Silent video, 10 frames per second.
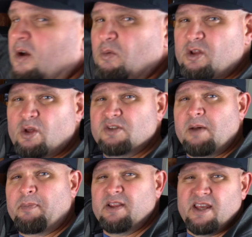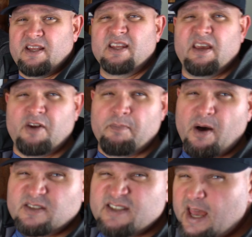We'll close up our lid and give it
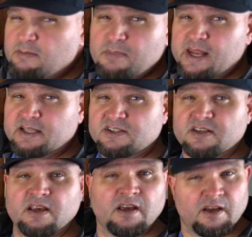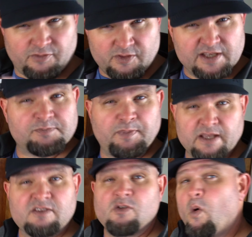about 10 minutes for this
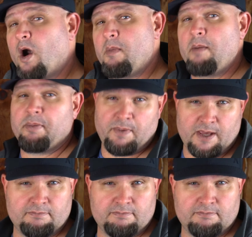pit to warm up a bit.